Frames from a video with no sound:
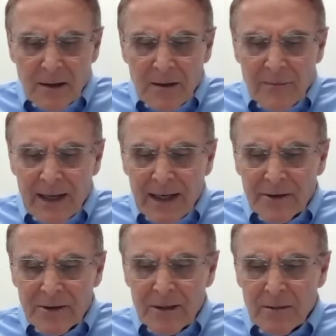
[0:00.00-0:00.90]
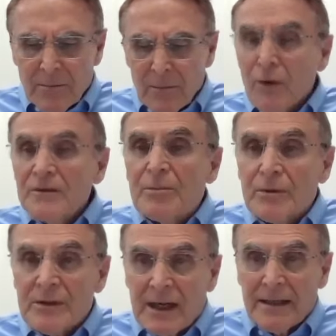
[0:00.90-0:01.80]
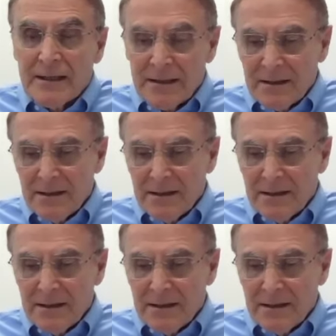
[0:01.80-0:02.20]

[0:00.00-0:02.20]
managing multiple sites